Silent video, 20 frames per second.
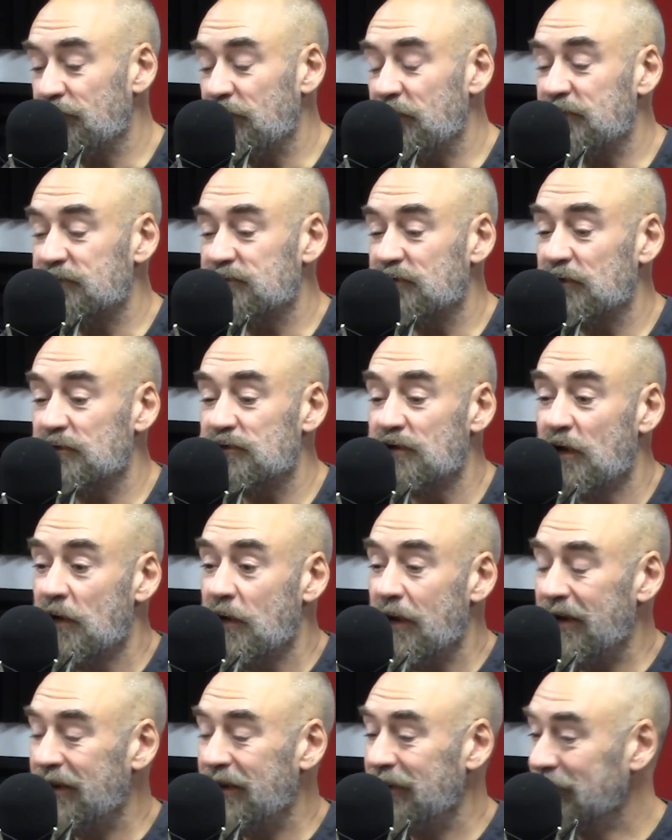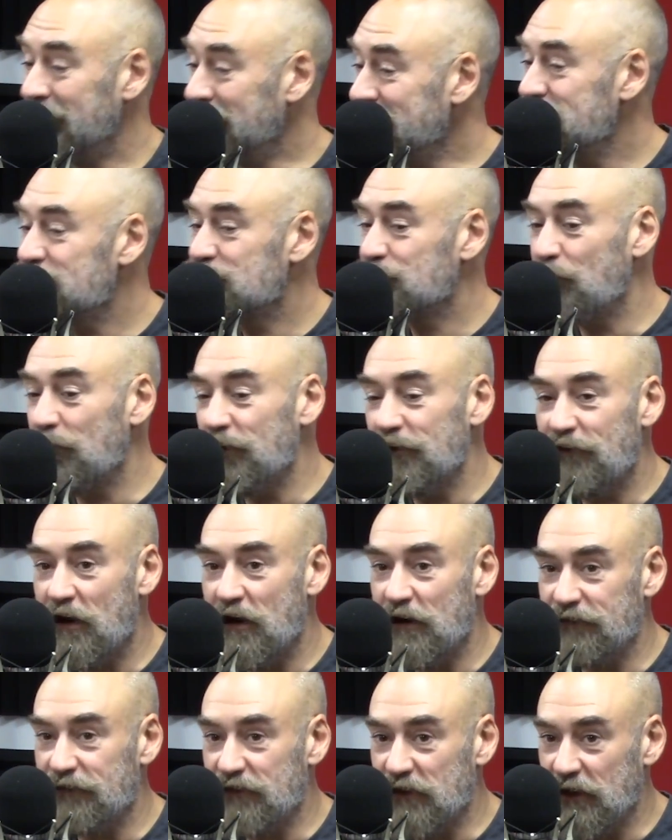is that at least one of
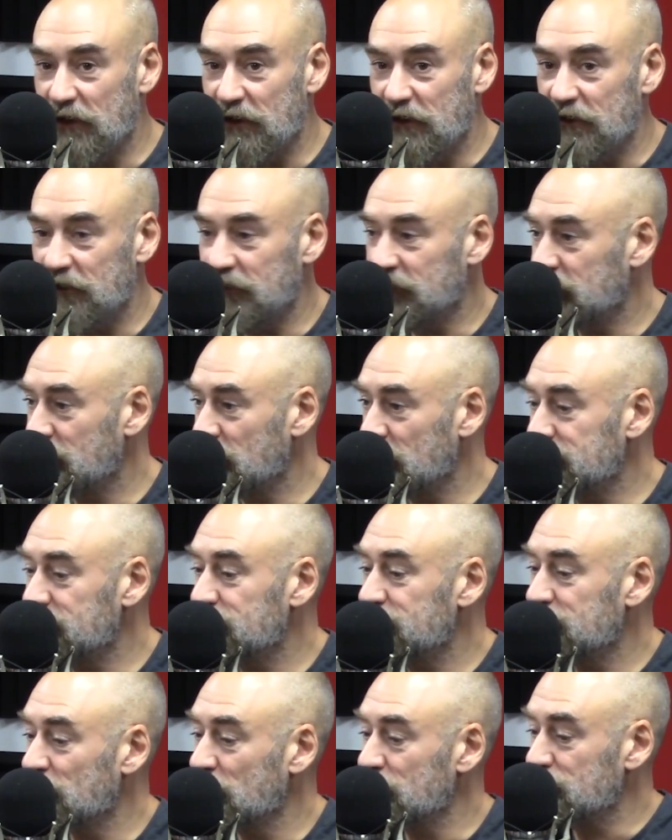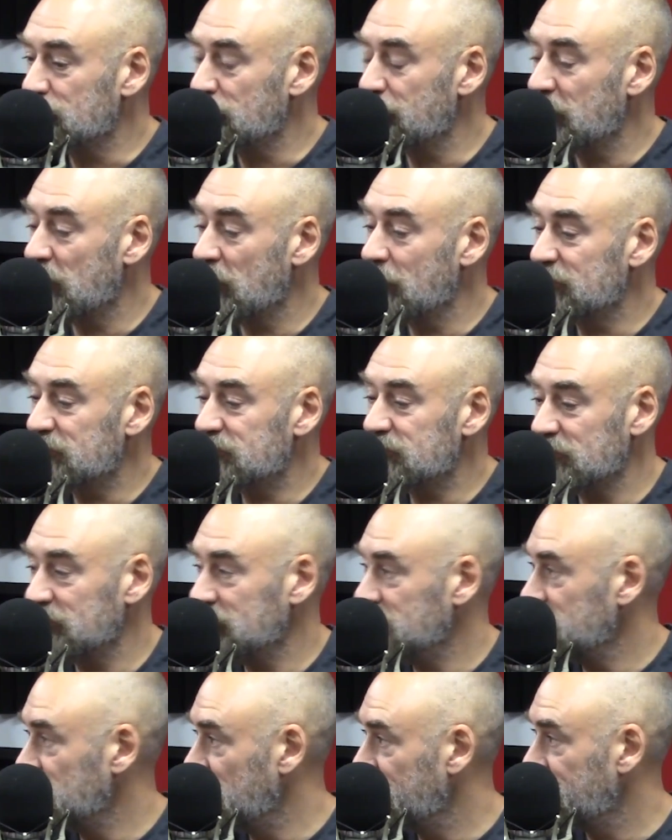Harvey Elliott and Curtis Jones would become a
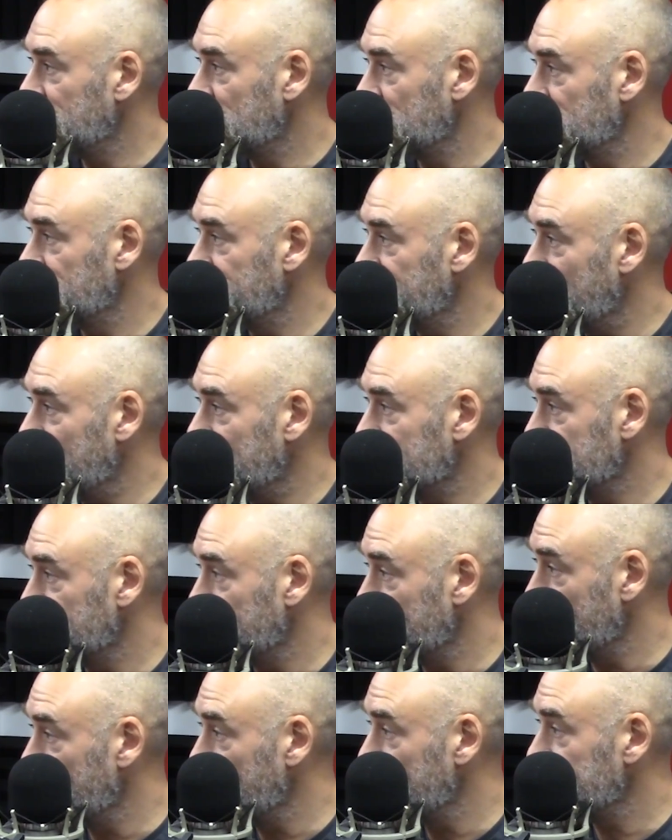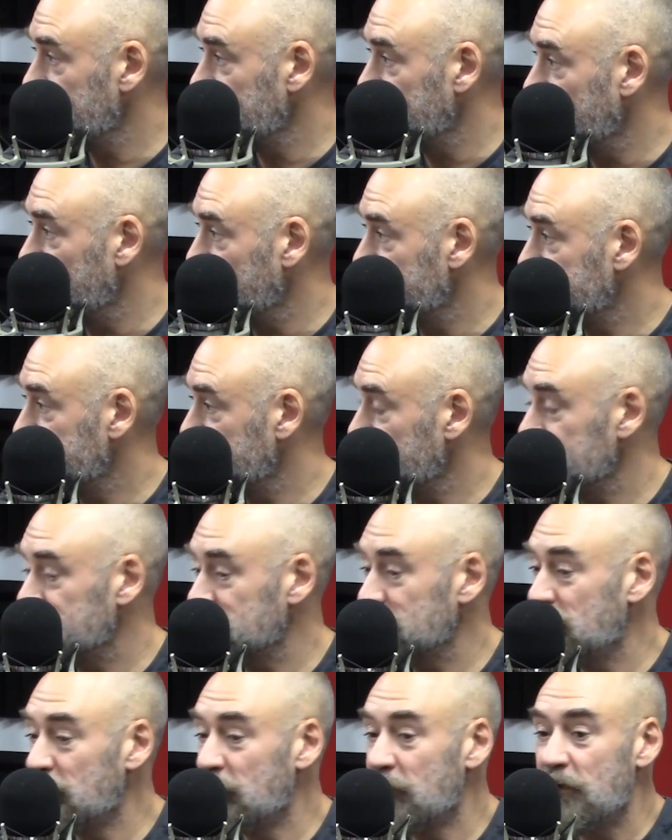significant factor in our
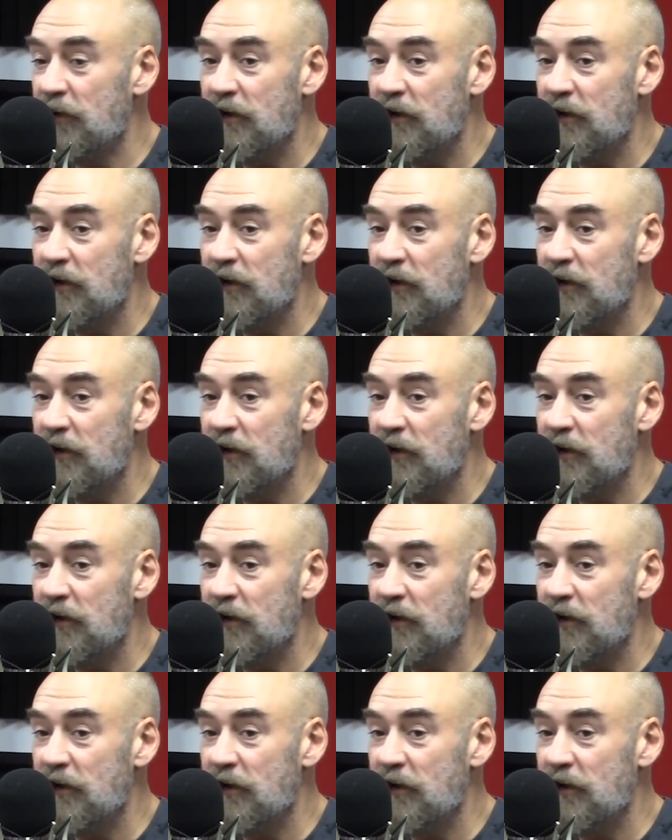season.